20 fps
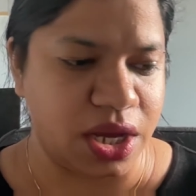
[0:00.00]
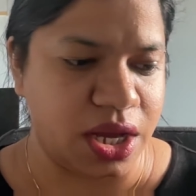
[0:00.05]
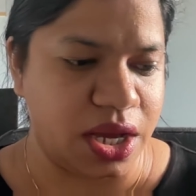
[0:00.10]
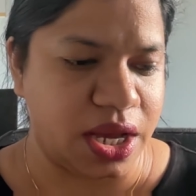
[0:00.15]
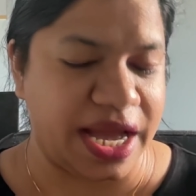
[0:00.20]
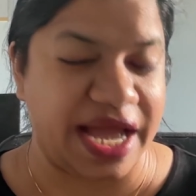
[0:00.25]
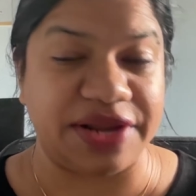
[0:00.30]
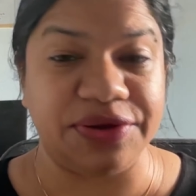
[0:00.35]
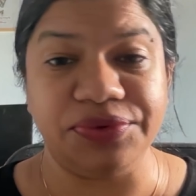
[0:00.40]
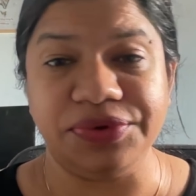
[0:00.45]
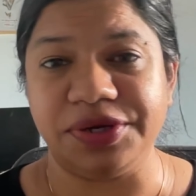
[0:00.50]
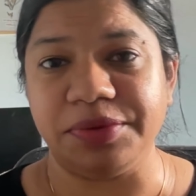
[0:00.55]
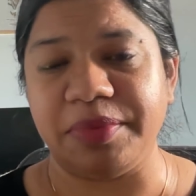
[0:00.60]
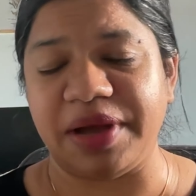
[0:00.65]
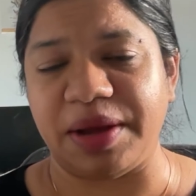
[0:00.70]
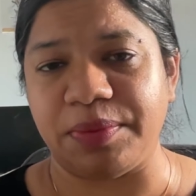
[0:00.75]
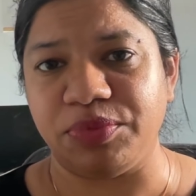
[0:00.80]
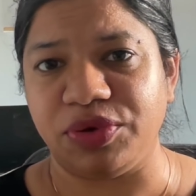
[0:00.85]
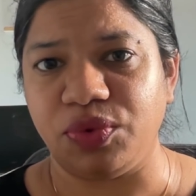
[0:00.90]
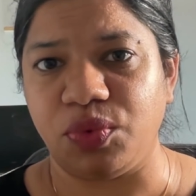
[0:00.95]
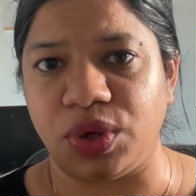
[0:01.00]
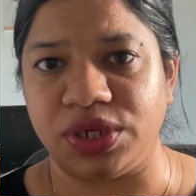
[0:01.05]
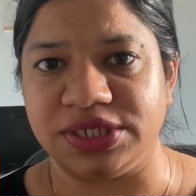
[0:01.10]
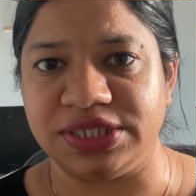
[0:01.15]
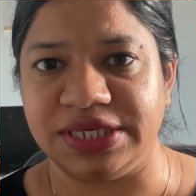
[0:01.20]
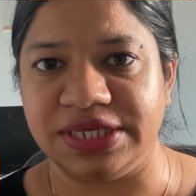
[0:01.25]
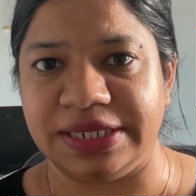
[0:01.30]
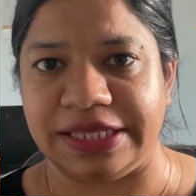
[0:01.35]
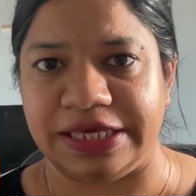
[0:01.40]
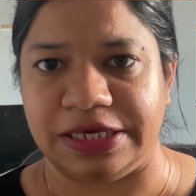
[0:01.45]
I don't remember what
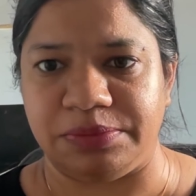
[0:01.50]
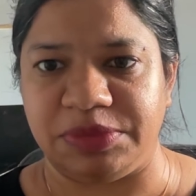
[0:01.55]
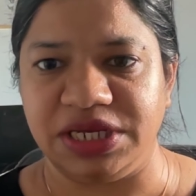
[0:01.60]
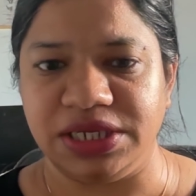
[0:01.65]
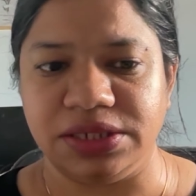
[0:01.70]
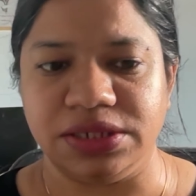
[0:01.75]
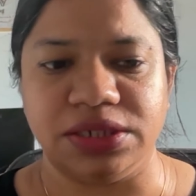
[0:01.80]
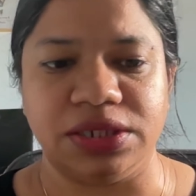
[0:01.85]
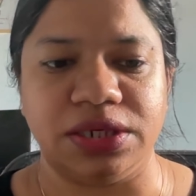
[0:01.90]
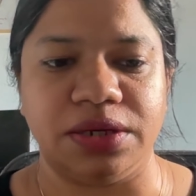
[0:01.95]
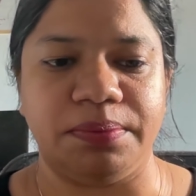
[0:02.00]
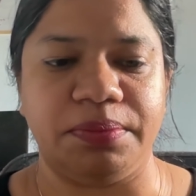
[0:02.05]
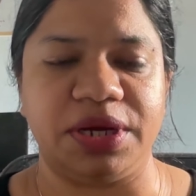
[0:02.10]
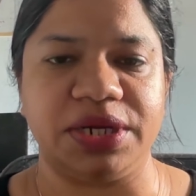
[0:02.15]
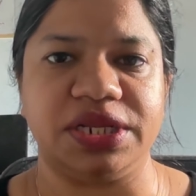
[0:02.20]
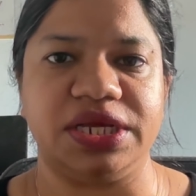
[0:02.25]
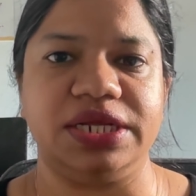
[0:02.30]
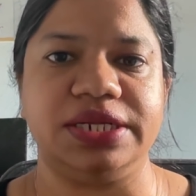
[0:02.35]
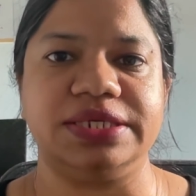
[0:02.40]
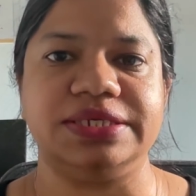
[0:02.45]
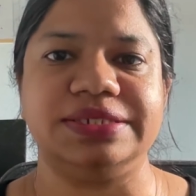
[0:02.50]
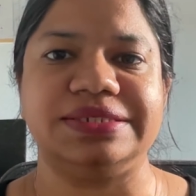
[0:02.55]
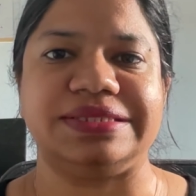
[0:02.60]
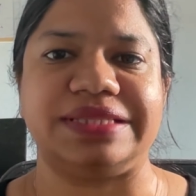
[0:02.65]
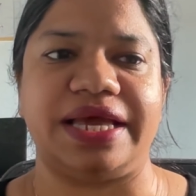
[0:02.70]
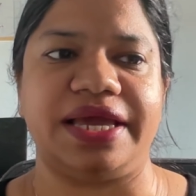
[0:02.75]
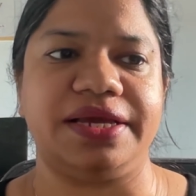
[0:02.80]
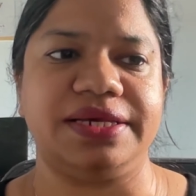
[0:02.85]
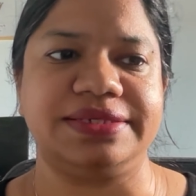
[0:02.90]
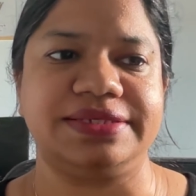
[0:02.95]
they name it, but it is
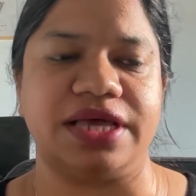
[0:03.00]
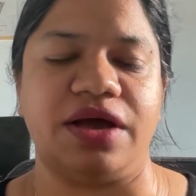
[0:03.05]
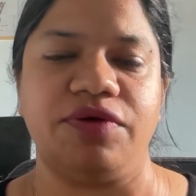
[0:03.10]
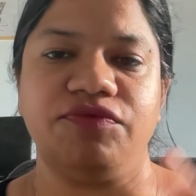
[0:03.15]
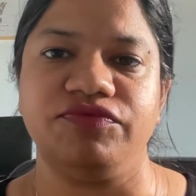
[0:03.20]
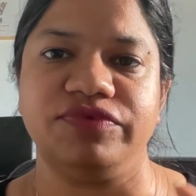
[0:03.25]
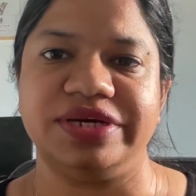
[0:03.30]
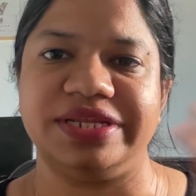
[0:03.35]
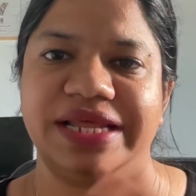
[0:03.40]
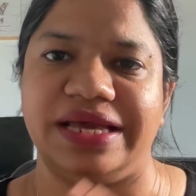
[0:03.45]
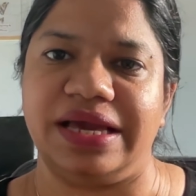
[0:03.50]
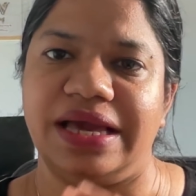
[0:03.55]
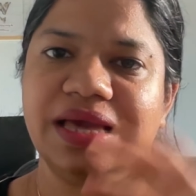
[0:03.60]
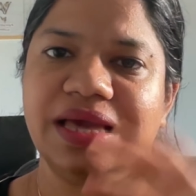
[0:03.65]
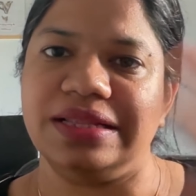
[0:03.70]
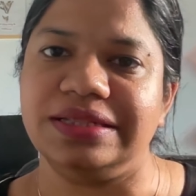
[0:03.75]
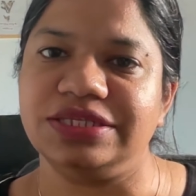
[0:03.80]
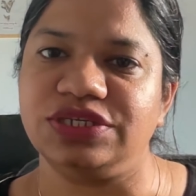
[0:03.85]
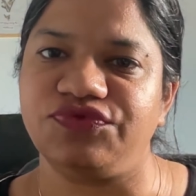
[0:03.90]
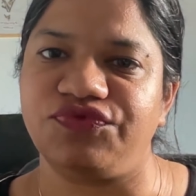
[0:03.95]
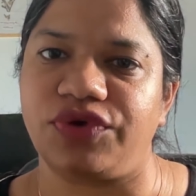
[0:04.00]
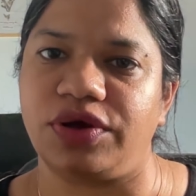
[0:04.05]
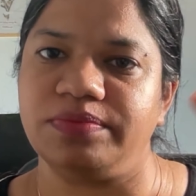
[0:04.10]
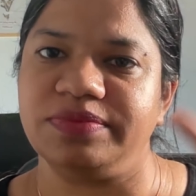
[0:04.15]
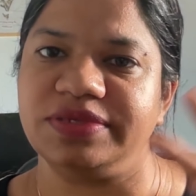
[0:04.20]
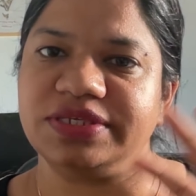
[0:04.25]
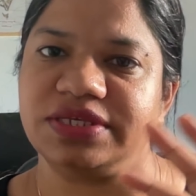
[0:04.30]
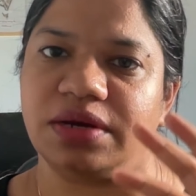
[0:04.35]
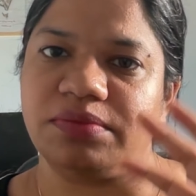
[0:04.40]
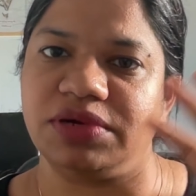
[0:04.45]
like someone else from
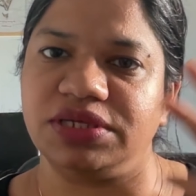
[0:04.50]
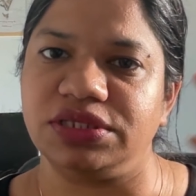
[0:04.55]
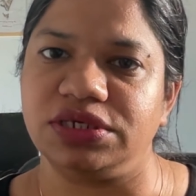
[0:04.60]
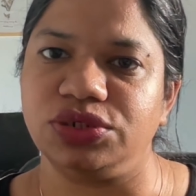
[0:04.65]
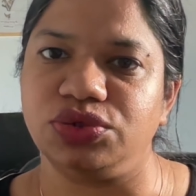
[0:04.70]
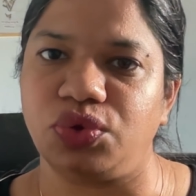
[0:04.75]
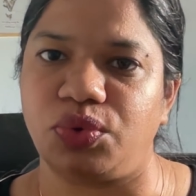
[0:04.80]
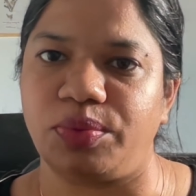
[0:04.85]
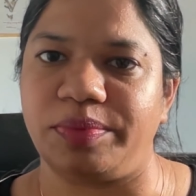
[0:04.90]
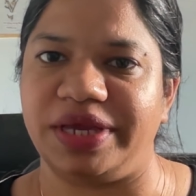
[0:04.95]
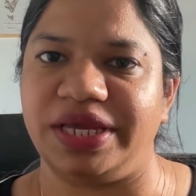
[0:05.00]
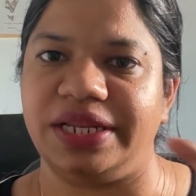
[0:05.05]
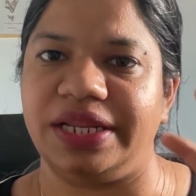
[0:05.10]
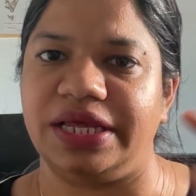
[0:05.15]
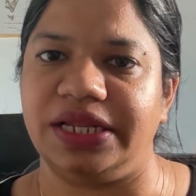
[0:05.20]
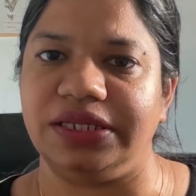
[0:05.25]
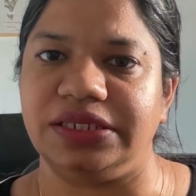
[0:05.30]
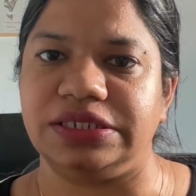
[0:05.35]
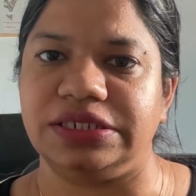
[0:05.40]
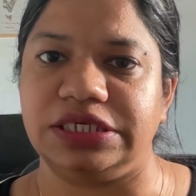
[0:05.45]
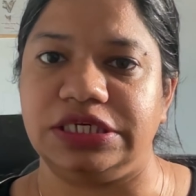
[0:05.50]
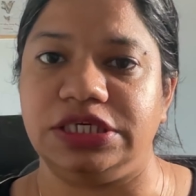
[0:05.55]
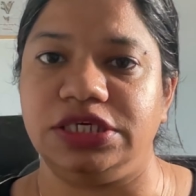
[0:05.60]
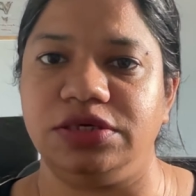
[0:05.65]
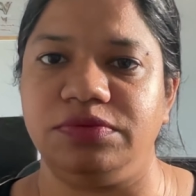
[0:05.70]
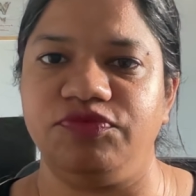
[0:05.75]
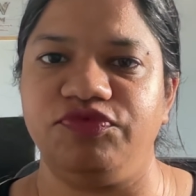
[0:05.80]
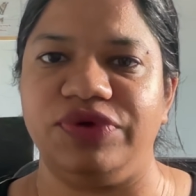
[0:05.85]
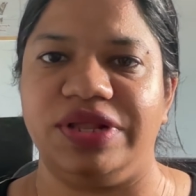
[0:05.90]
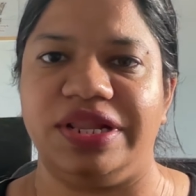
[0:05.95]
some other domain and
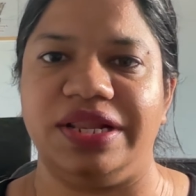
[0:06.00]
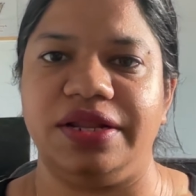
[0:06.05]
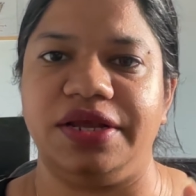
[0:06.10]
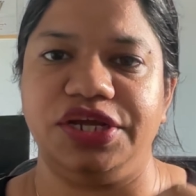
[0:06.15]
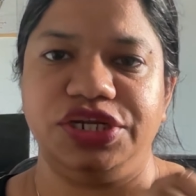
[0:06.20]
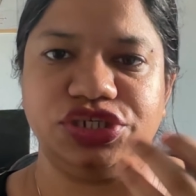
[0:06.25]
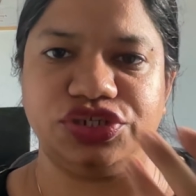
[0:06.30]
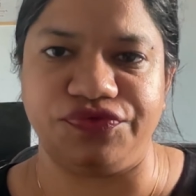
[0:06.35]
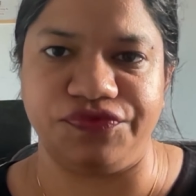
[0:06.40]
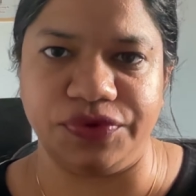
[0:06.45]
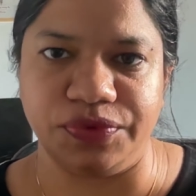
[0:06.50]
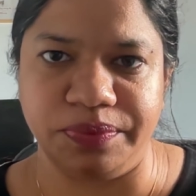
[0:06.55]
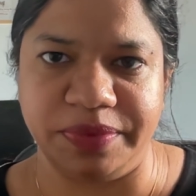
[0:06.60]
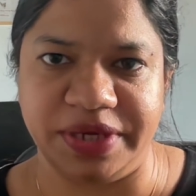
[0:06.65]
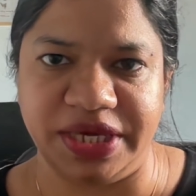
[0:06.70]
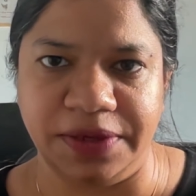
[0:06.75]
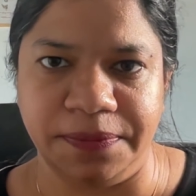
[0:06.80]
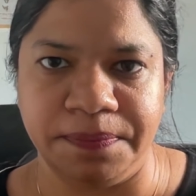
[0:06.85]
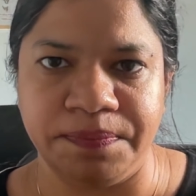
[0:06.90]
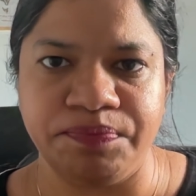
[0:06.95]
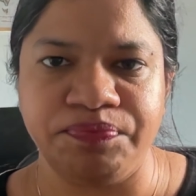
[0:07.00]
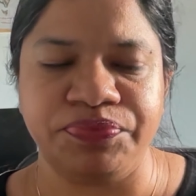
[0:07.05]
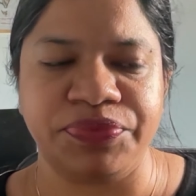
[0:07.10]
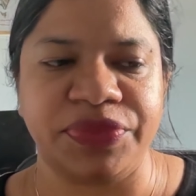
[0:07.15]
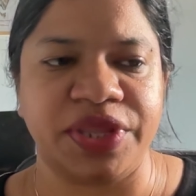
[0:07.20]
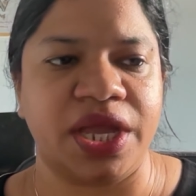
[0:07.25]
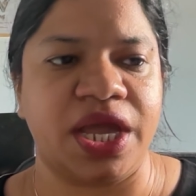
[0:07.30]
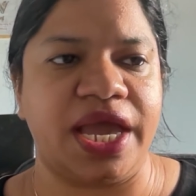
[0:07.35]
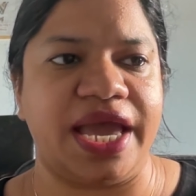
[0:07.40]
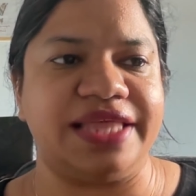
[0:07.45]
team will interview me,
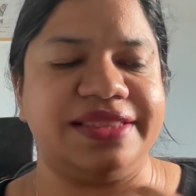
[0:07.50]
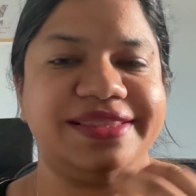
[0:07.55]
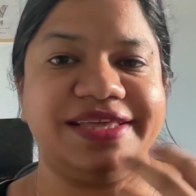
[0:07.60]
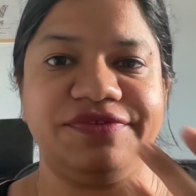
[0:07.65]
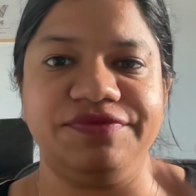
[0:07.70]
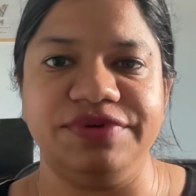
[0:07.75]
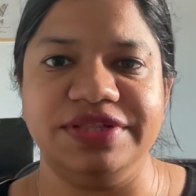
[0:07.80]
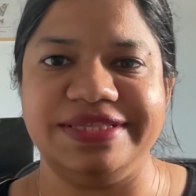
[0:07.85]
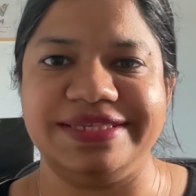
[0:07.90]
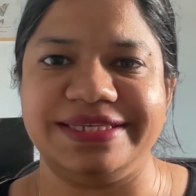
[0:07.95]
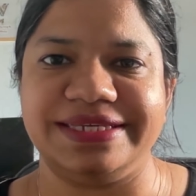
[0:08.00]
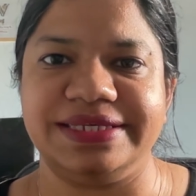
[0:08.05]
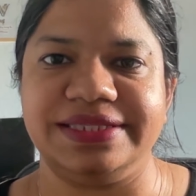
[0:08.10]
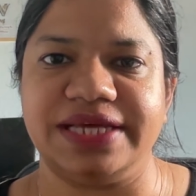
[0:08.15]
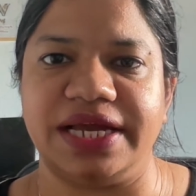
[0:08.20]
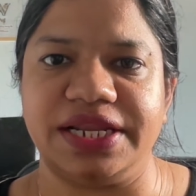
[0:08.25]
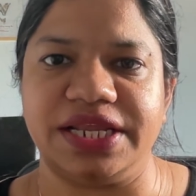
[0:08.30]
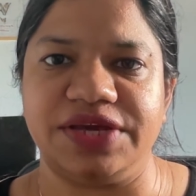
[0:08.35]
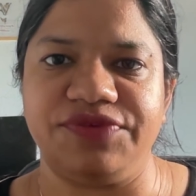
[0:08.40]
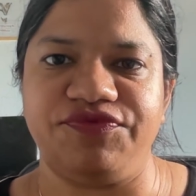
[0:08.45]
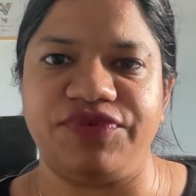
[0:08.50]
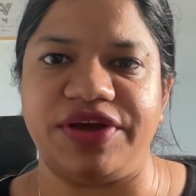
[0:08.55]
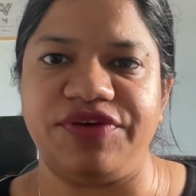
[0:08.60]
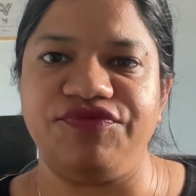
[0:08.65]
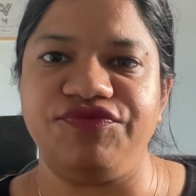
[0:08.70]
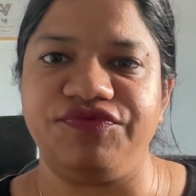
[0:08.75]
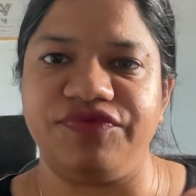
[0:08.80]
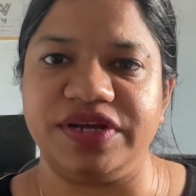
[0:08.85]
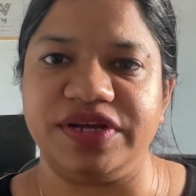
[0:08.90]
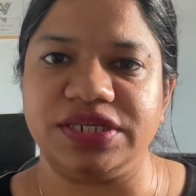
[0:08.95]
and they will see that if I
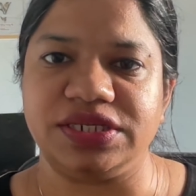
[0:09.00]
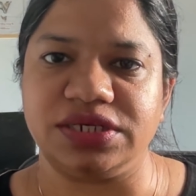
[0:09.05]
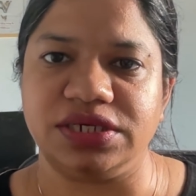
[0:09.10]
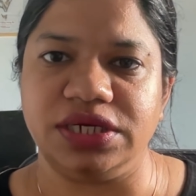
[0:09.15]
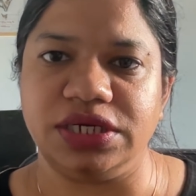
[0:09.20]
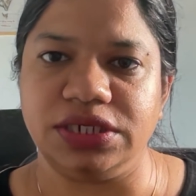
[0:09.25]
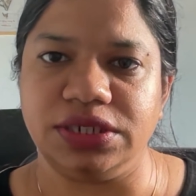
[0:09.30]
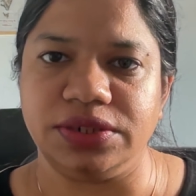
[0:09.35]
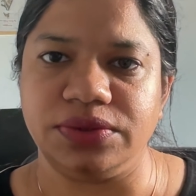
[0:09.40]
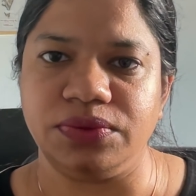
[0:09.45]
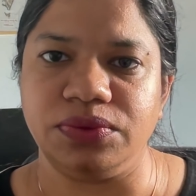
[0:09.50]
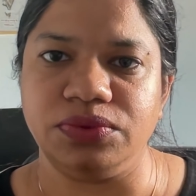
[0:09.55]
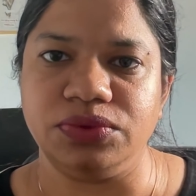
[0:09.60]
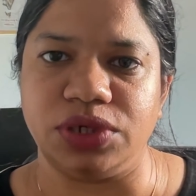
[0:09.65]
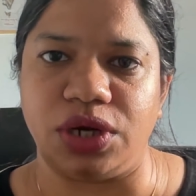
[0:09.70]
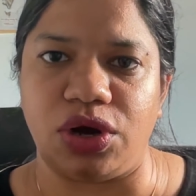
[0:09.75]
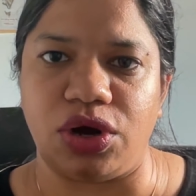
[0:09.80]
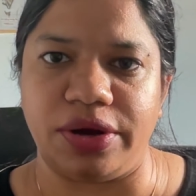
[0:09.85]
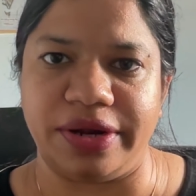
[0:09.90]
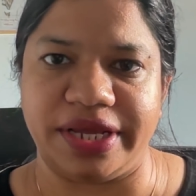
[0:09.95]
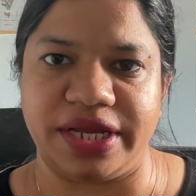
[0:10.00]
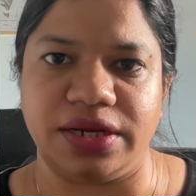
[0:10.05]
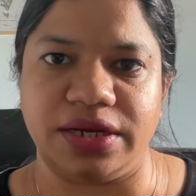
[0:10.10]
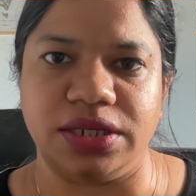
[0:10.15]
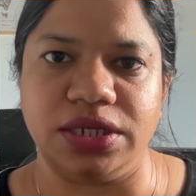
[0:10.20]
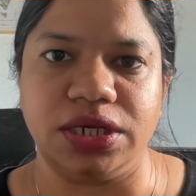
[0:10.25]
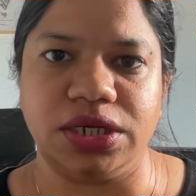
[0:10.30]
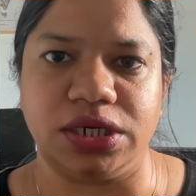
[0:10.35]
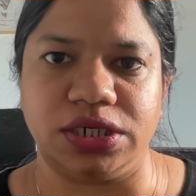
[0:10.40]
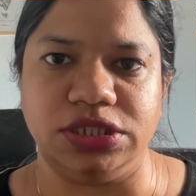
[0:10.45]
fit into the Oracle
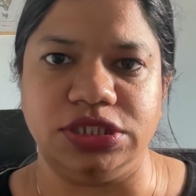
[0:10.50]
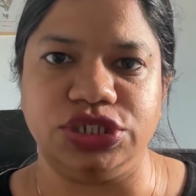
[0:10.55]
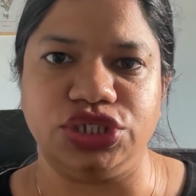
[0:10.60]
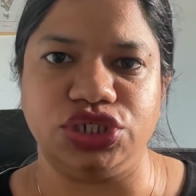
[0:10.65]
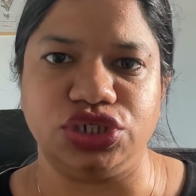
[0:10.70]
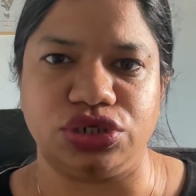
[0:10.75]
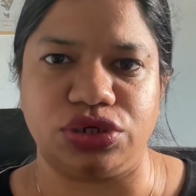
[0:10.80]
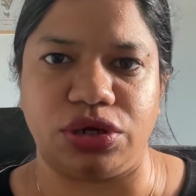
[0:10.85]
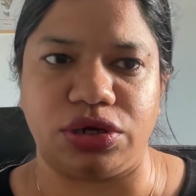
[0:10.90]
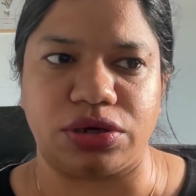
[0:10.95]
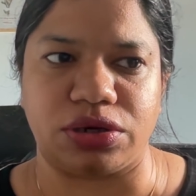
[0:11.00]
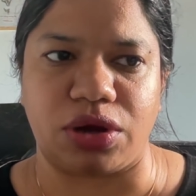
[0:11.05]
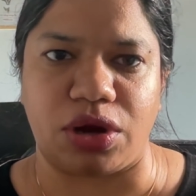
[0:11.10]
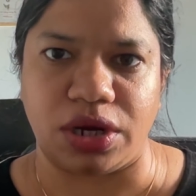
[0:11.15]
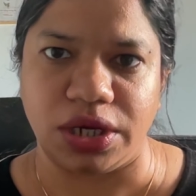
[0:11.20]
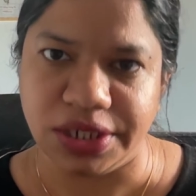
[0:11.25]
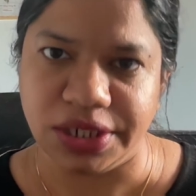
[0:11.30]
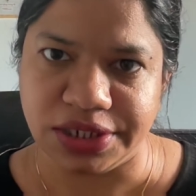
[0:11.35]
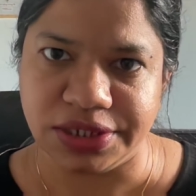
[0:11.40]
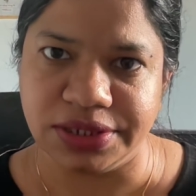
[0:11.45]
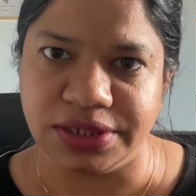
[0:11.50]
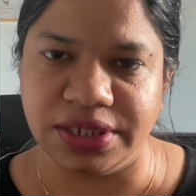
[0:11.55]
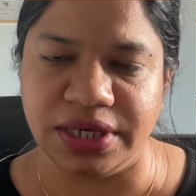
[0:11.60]
culture or not.